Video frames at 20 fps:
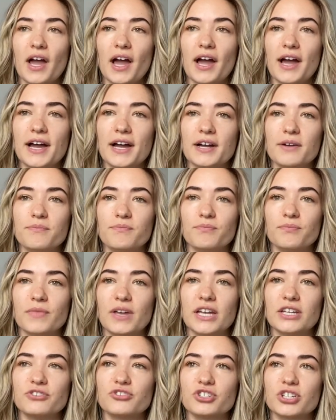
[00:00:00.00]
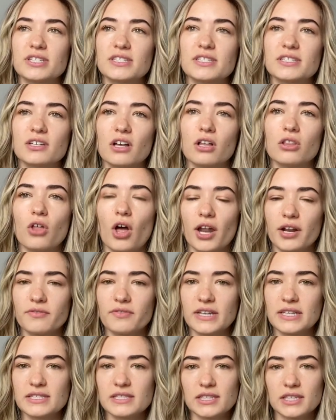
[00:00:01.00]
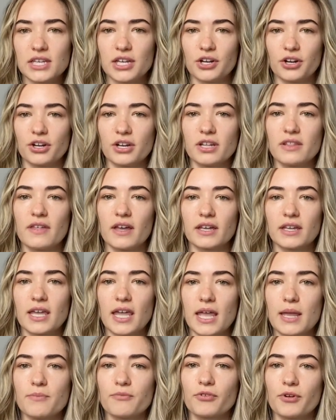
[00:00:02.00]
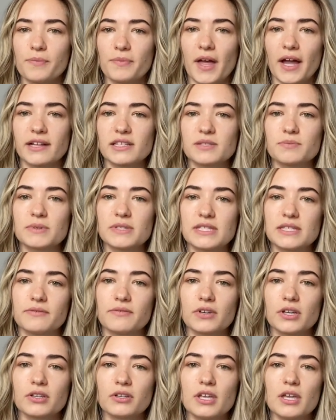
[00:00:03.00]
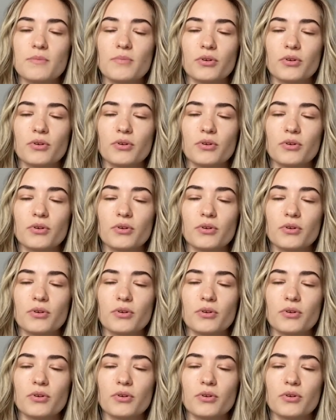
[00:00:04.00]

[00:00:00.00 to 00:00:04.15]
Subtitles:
and just a lot of insecurity that came from that specifically,